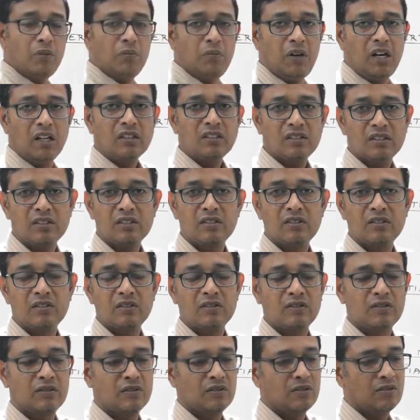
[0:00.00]

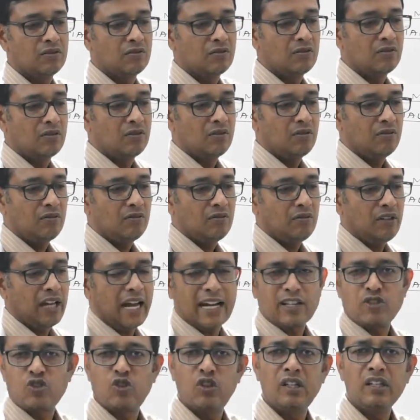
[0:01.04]
mass
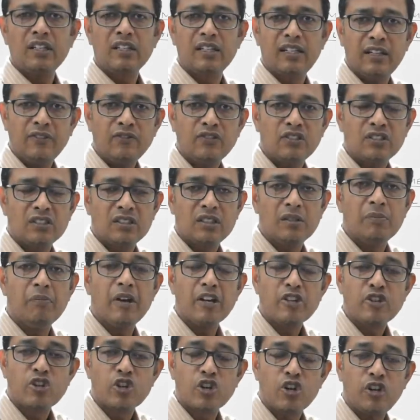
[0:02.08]
actually gives the
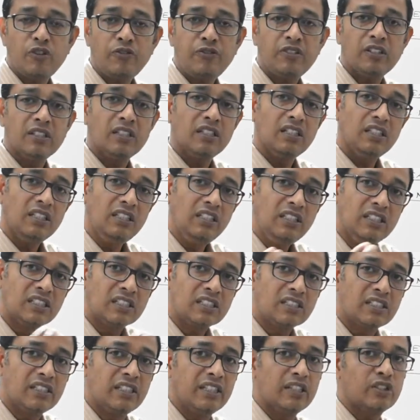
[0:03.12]
measure of
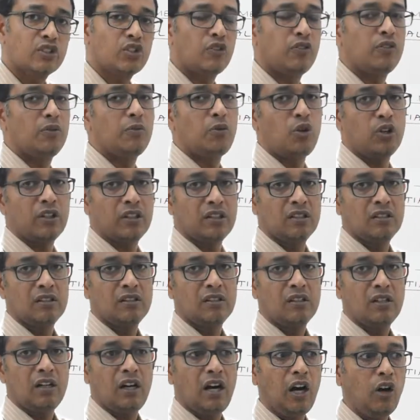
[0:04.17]
inertness of a body.
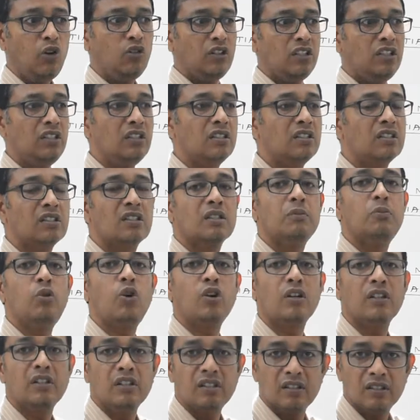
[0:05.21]
How inert a
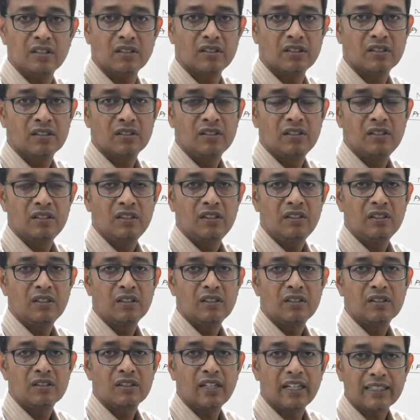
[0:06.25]
body is,
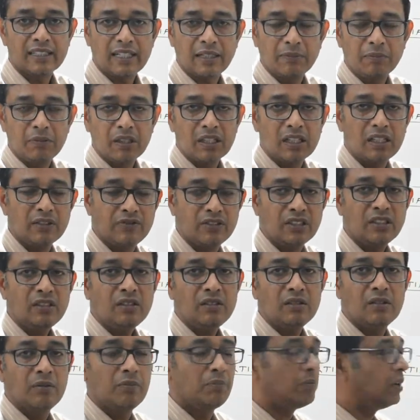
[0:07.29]
that can be
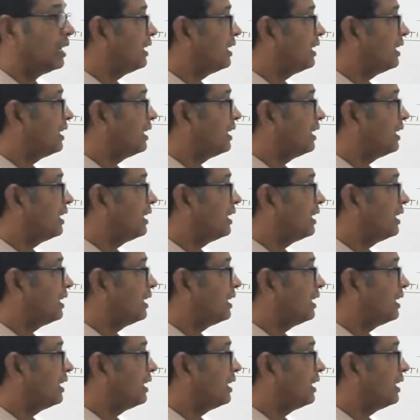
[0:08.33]
given by